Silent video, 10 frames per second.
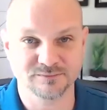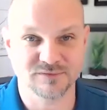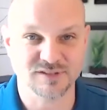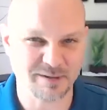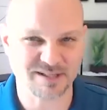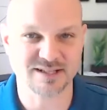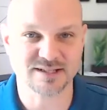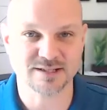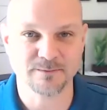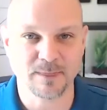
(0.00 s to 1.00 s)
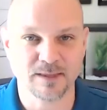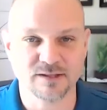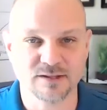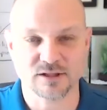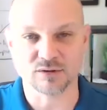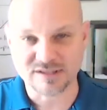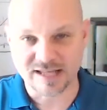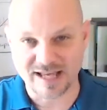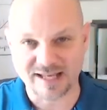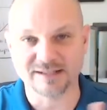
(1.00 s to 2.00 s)
Does that make sense? So
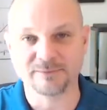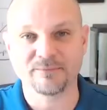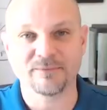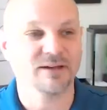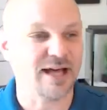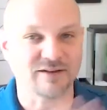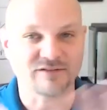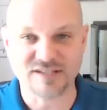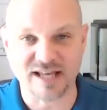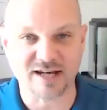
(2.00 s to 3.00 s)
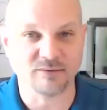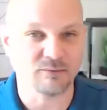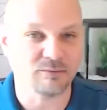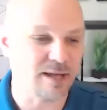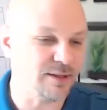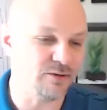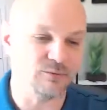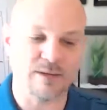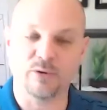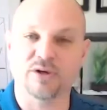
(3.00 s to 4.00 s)
10 out of 10, maybe
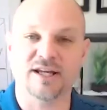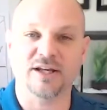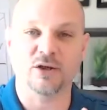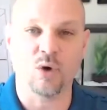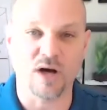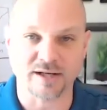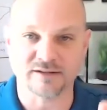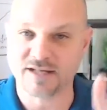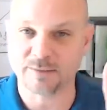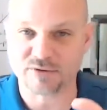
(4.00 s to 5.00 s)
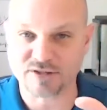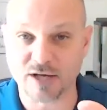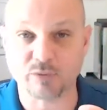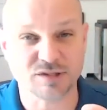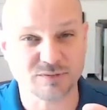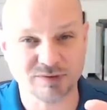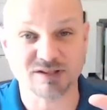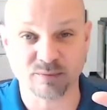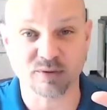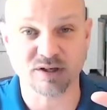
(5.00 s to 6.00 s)
we're getting 10%, which is
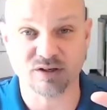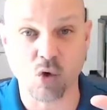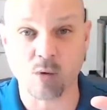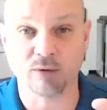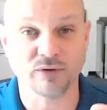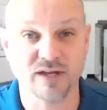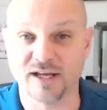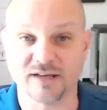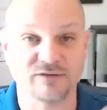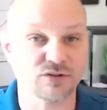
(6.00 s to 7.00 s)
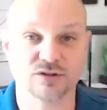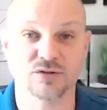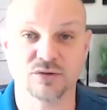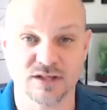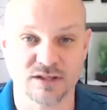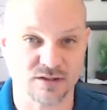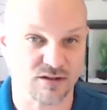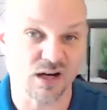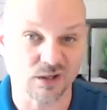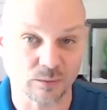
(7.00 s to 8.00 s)
a pretty normal thing if you just do things on
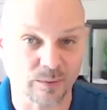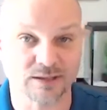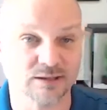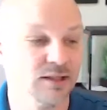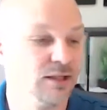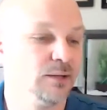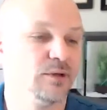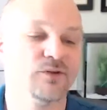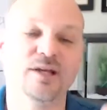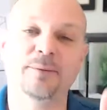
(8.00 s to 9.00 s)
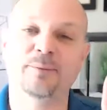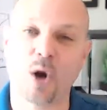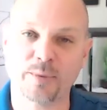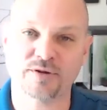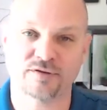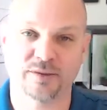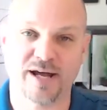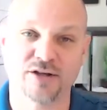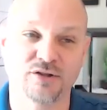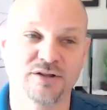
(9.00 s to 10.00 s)
autopilot. But if you get purposeful
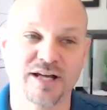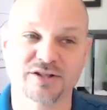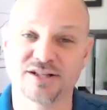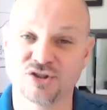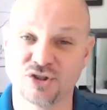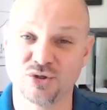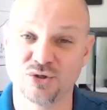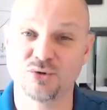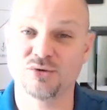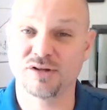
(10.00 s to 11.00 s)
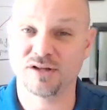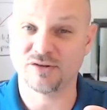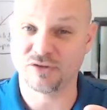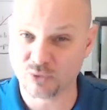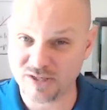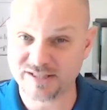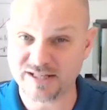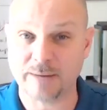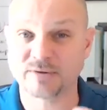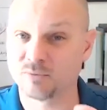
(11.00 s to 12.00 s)
about it, you can actually get 2 and 3
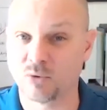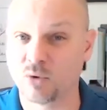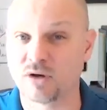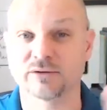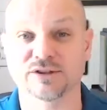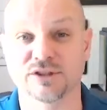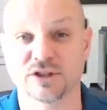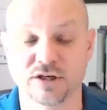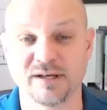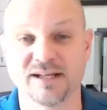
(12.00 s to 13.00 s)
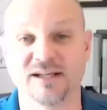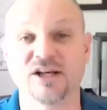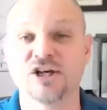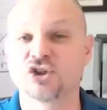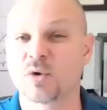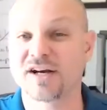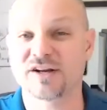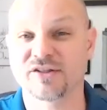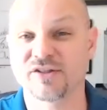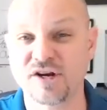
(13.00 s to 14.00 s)
times more of a return, meaning 20
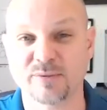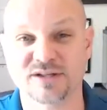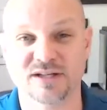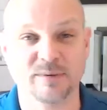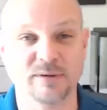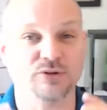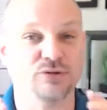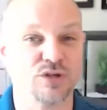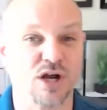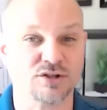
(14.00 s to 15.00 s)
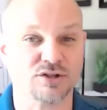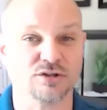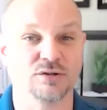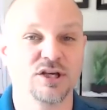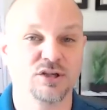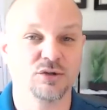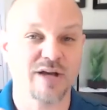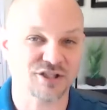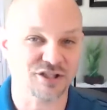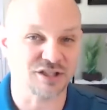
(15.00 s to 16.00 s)
to 30% of the people you talk to, you
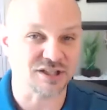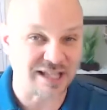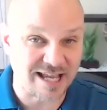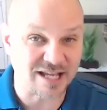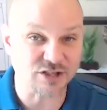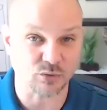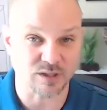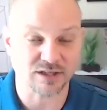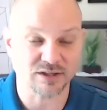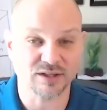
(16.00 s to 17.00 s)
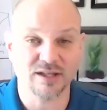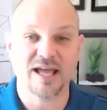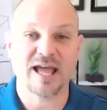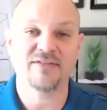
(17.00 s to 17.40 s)
actually engage with and